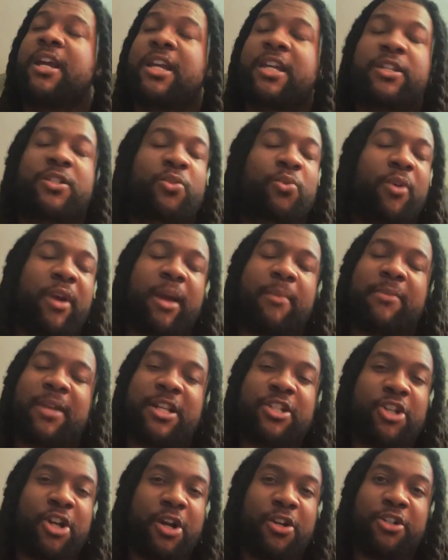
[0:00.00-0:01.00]
Instagram
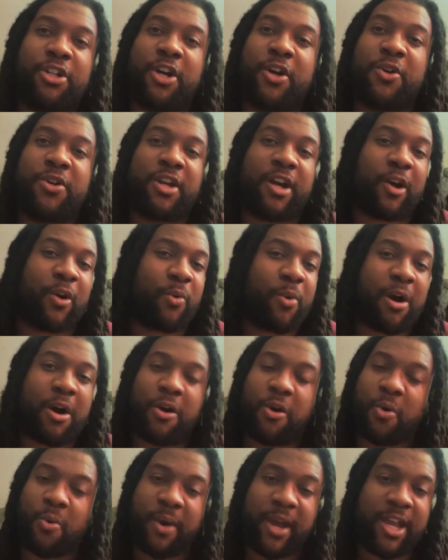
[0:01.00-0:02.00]
let y'all know. Y'all
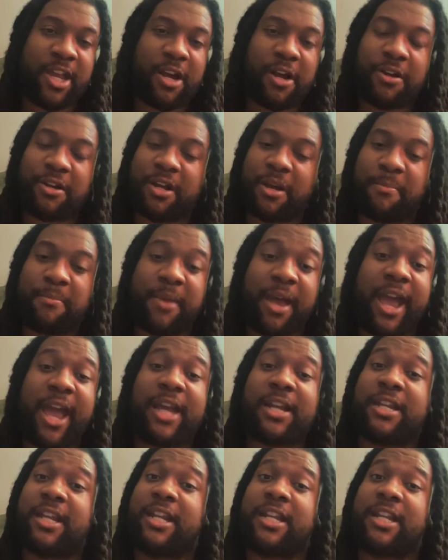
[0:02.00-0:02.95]
walk away. Y'all come back.